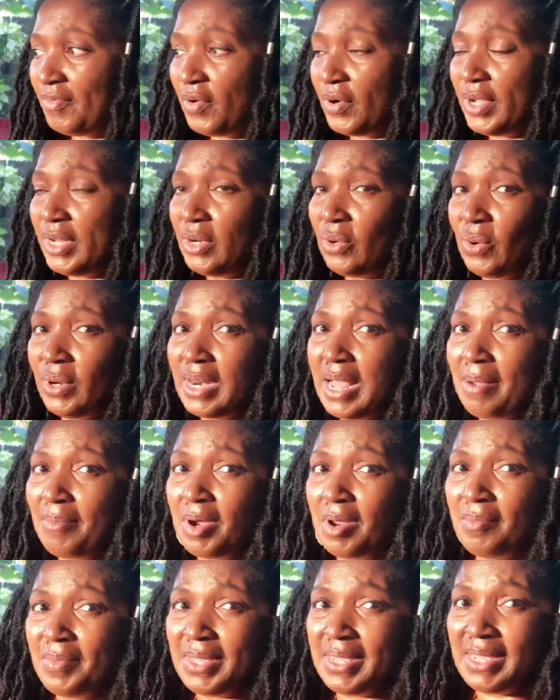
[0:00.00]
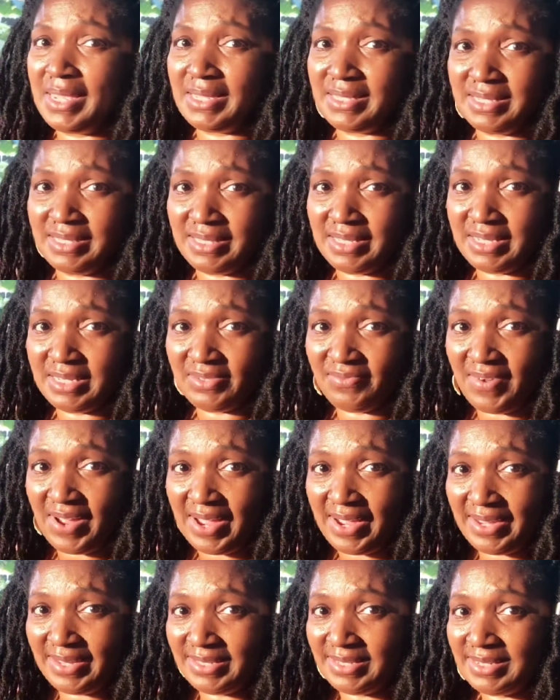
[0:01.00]
Before you know it, I'm gonna be eating these
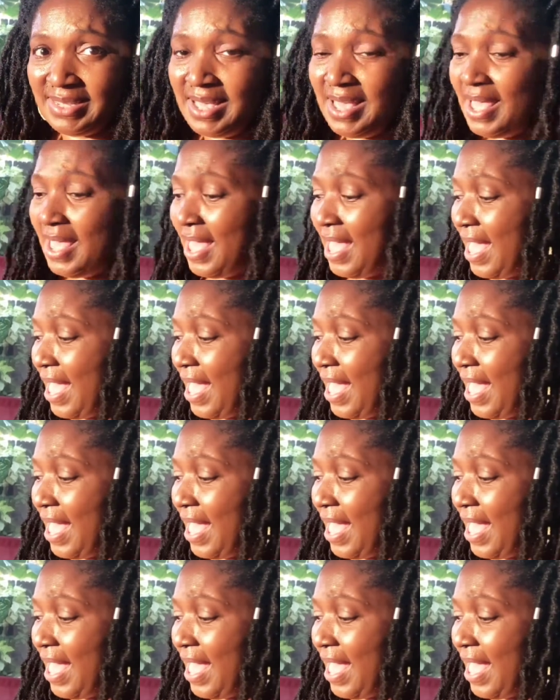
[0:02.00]
vines